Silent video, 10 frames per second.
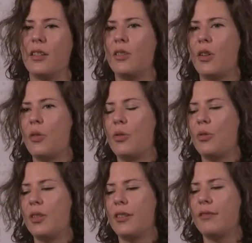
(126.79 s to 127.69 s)

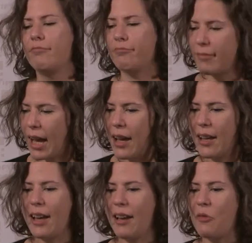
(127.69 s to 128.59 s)
So
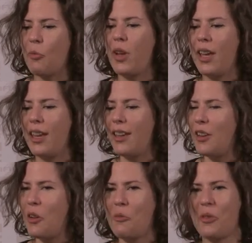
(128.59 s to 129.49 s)
we're
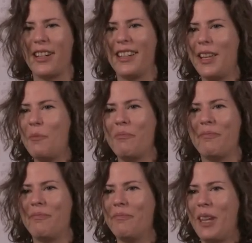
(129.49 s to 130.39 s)
going to
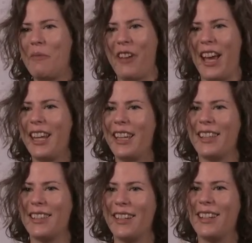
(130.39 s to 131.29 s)
keep fighting.
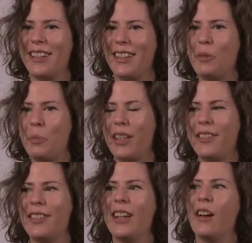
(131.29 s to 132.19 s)
It's
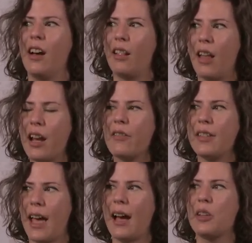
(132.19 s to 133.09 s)
been a lot of
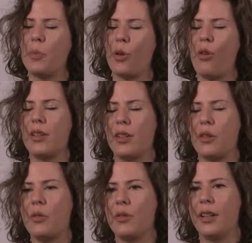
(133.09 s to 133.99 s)
attacks, but
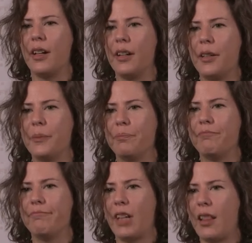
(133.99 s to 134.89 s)
also
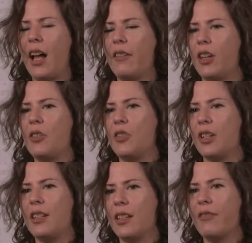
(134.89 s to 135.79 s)
a lot of
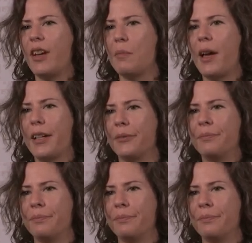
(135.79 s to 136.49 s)
energy to fight back.